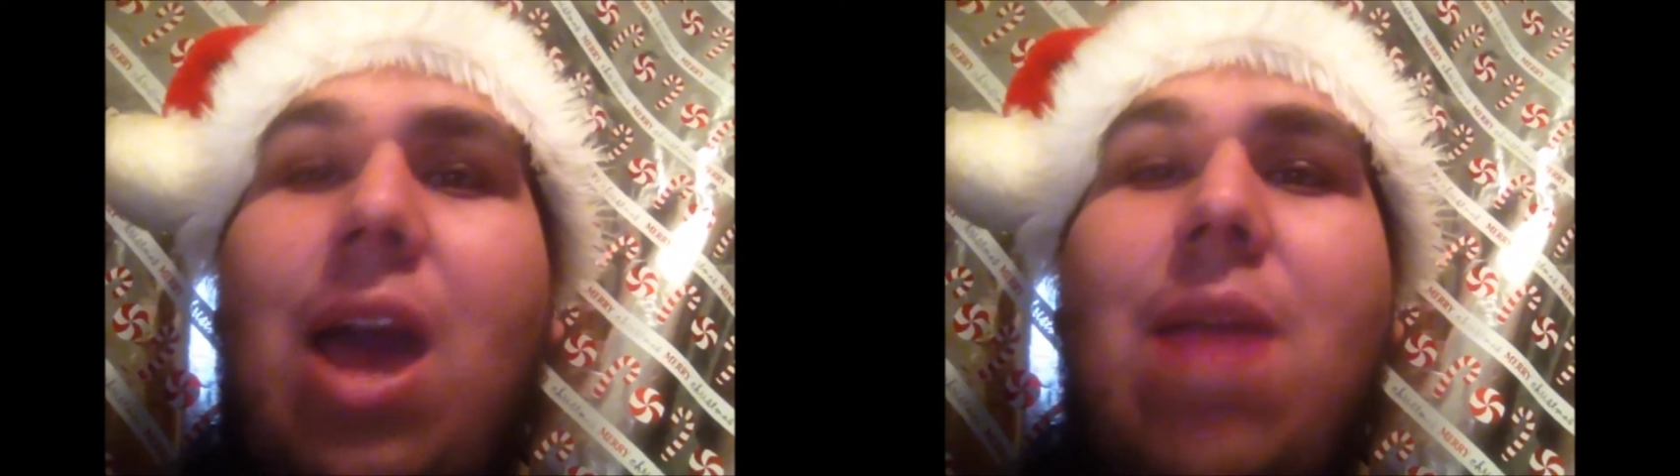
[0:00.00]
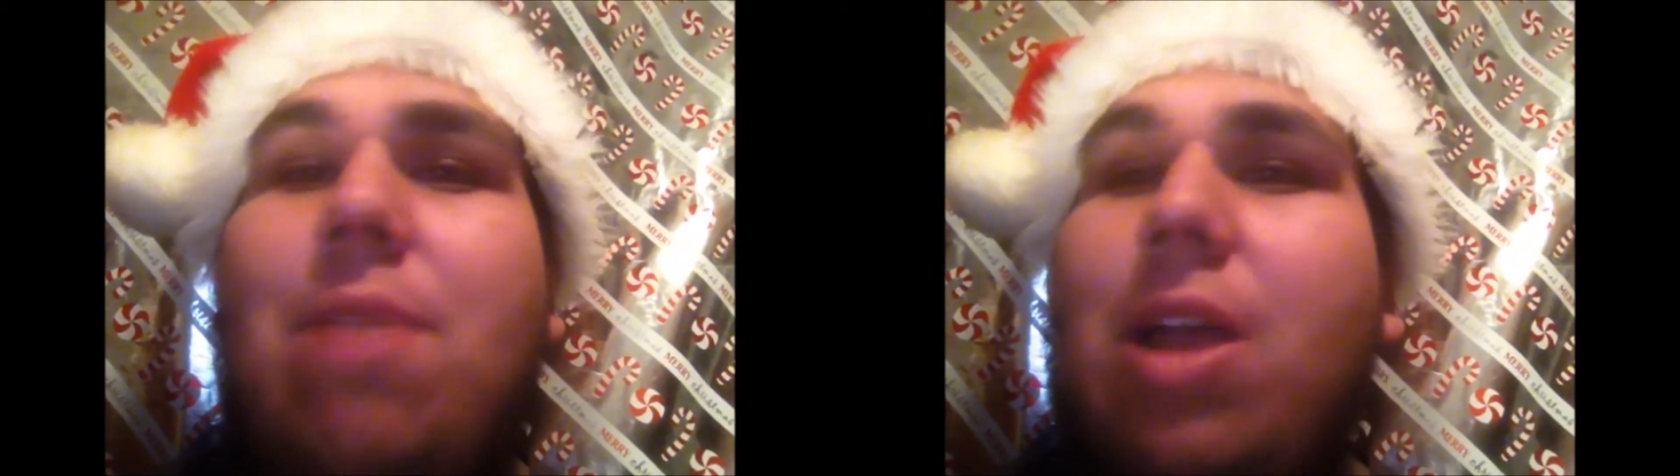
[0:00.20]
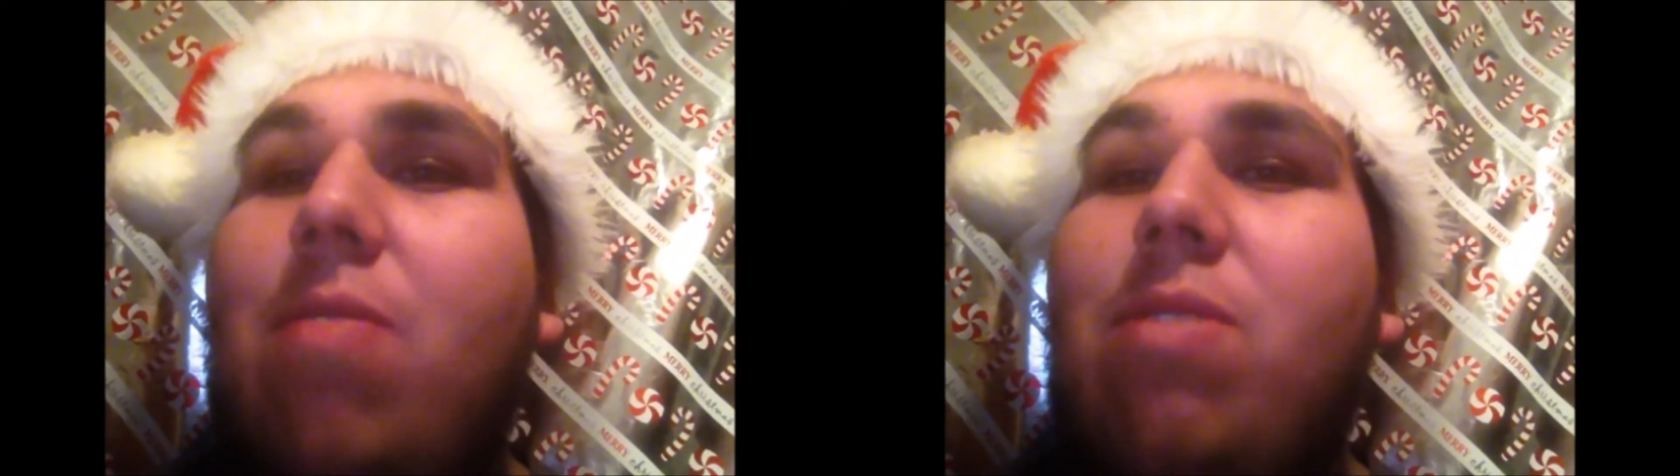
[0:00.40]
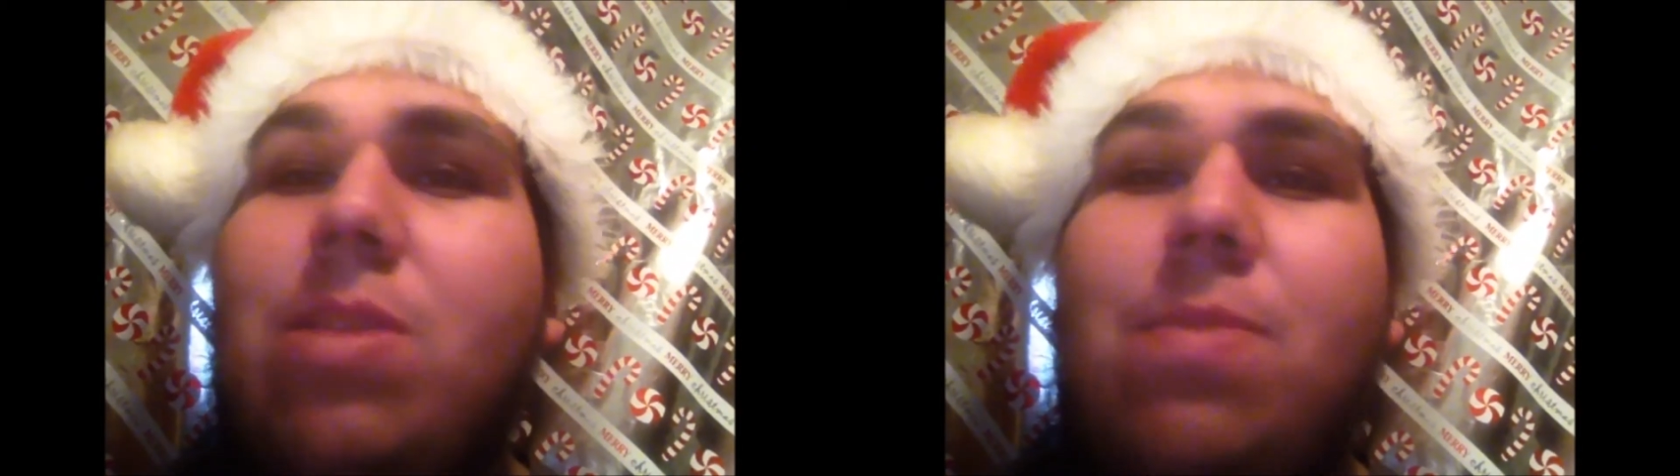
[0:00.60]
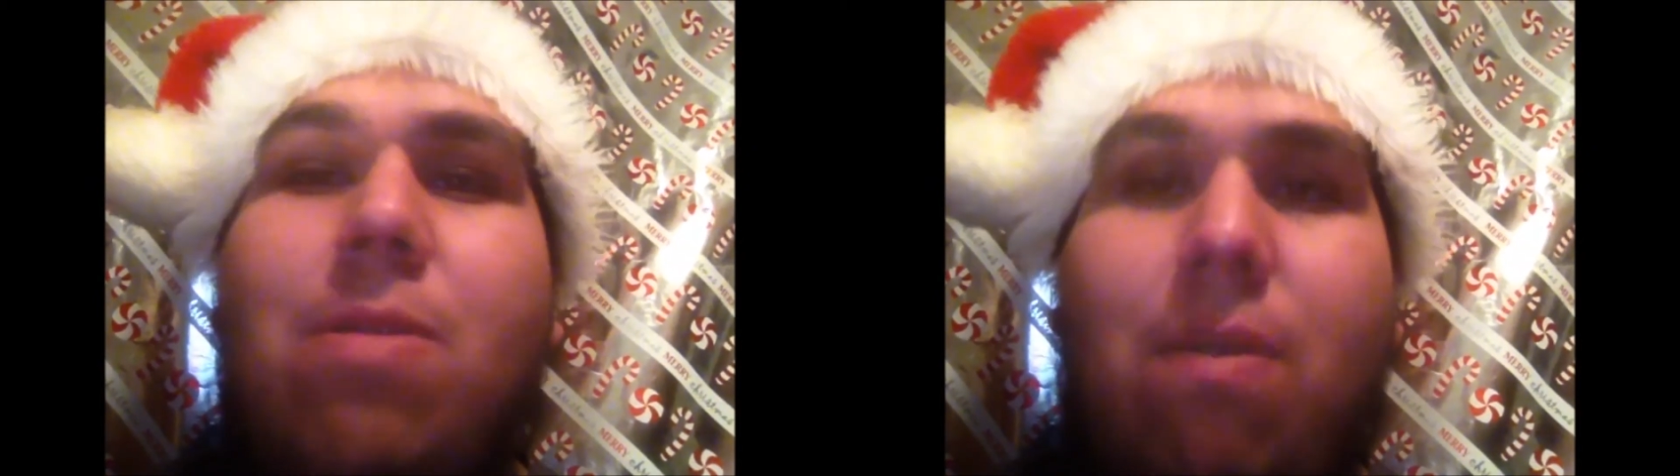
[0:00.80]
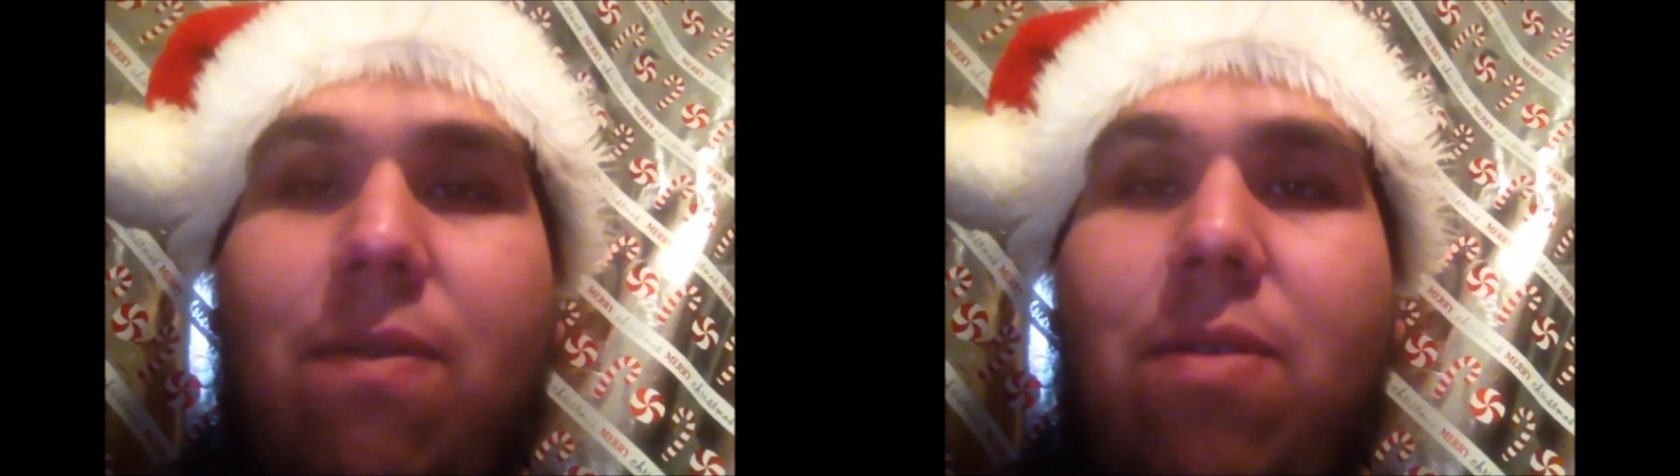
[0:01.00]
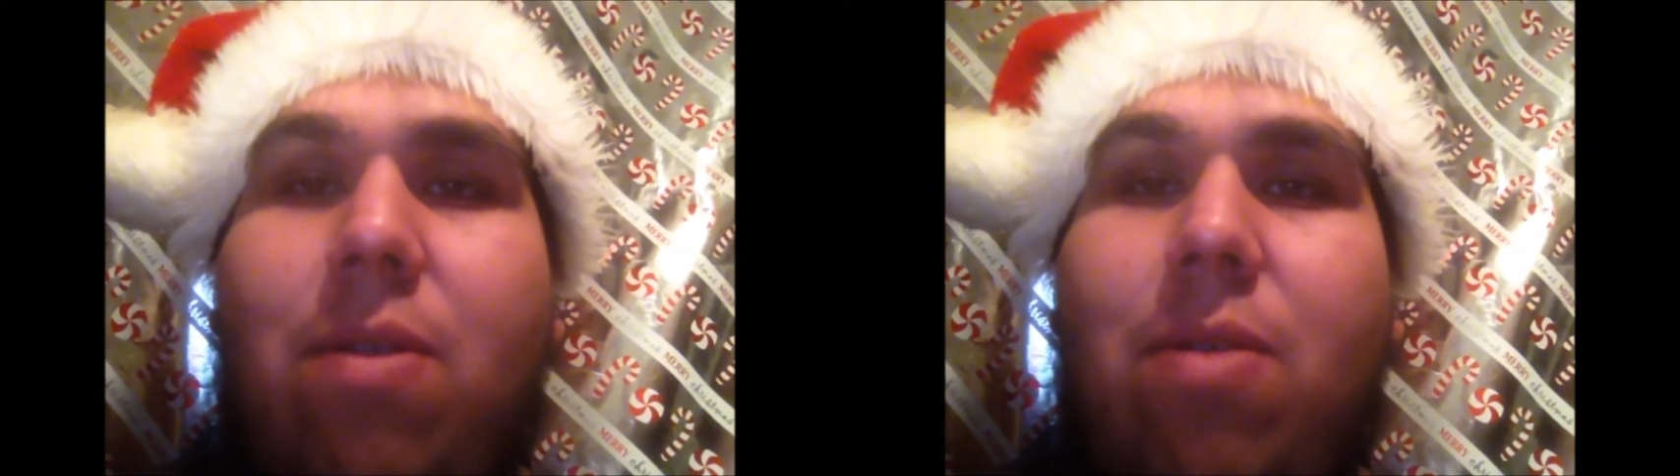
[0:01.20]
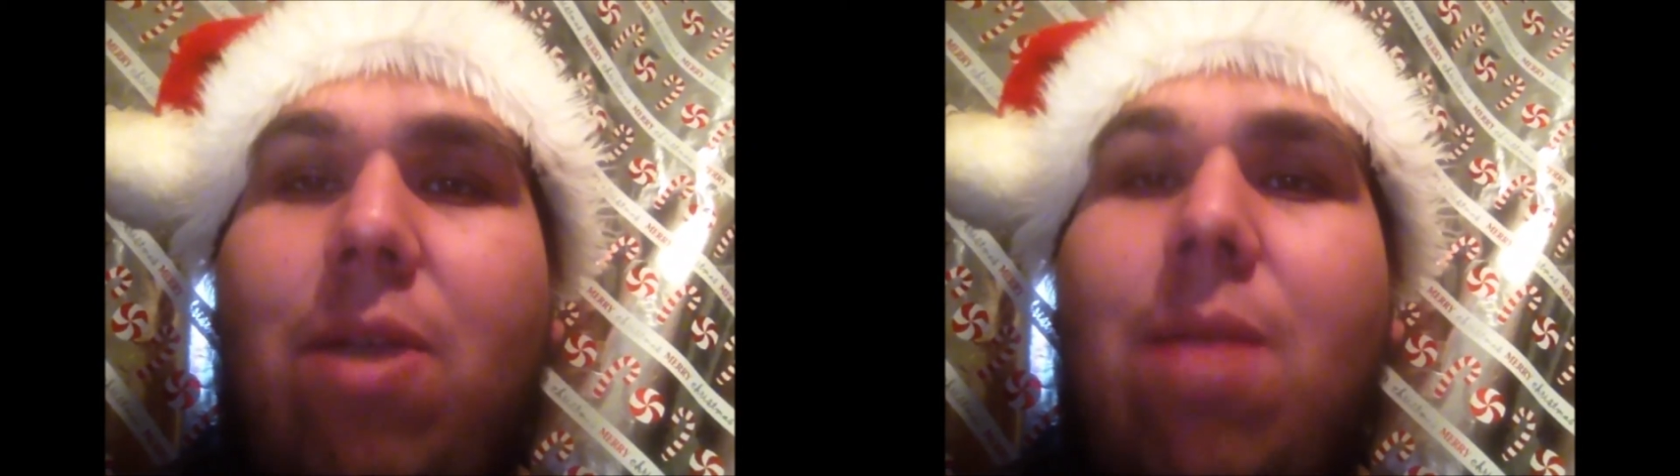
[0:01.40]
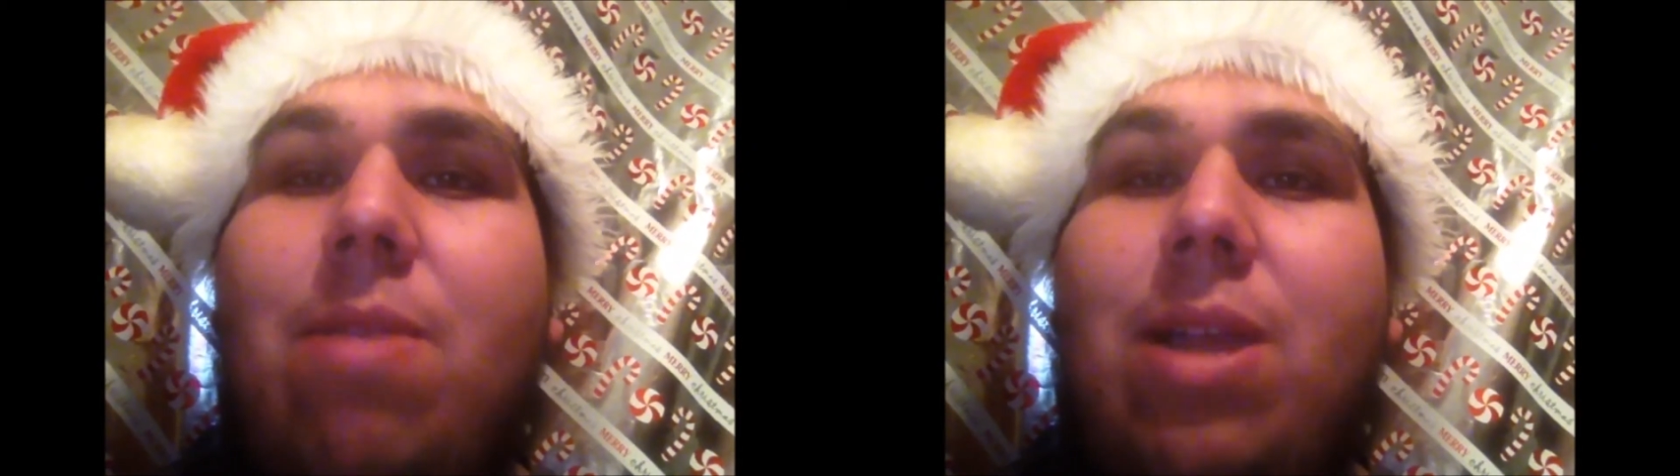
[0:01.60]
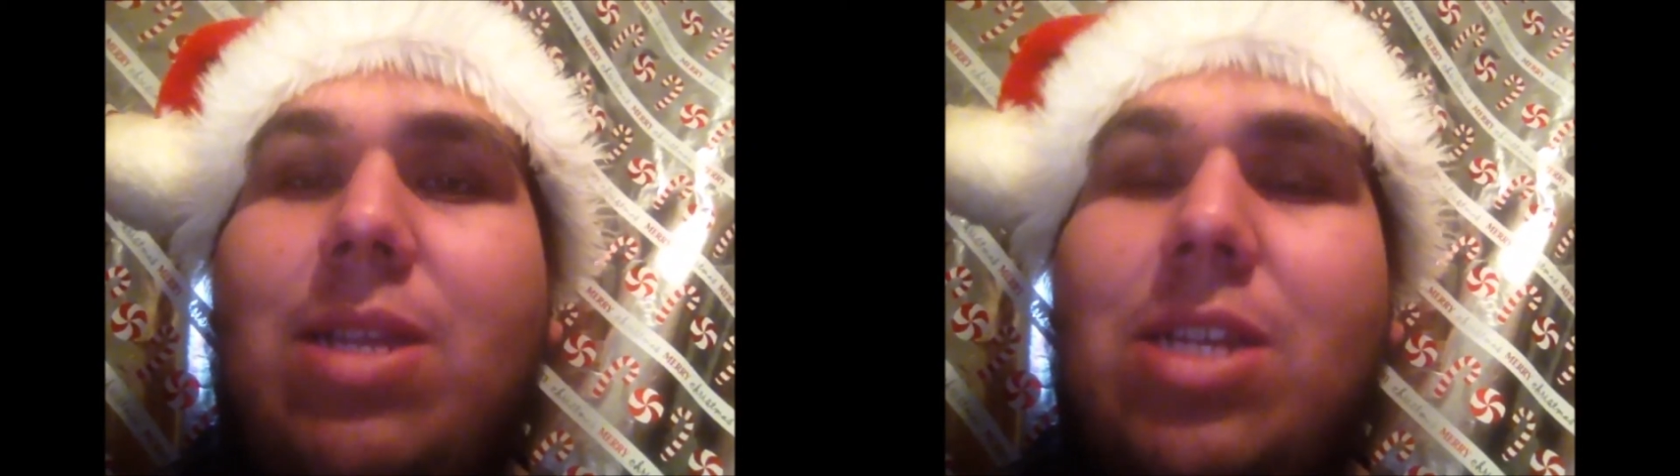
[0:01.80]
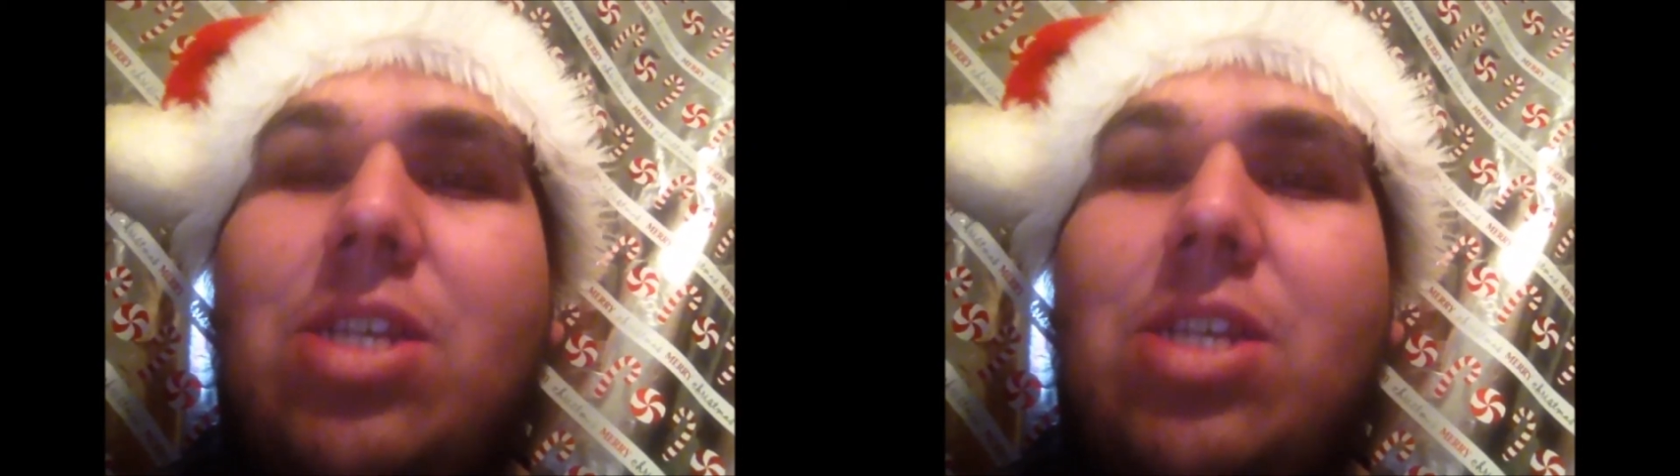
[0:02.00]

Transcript: I am not going to be reviewing Gremlins,